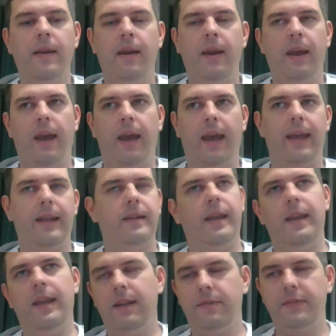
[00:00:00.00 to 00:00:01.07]
and hit
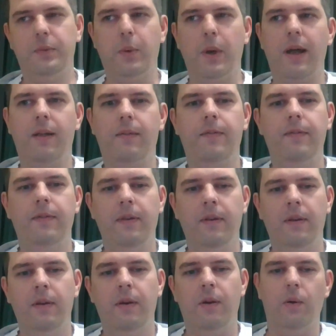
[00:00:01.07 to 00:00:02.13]
F12
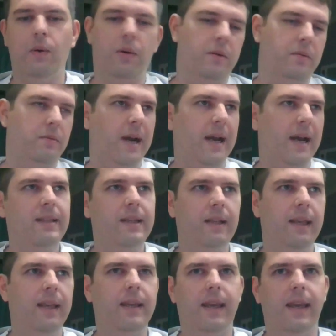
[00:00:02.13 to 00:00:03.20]
or right
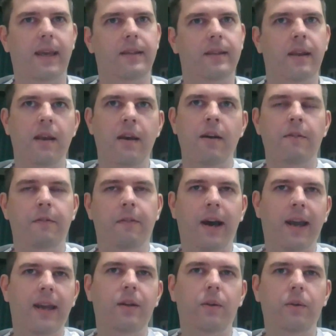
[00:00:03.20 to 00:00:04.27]
click and find
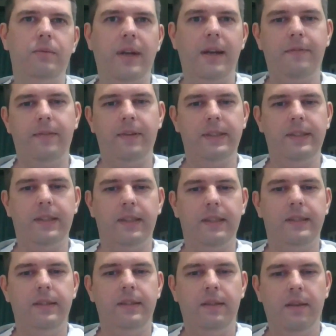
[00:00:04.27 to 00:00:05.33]
all references,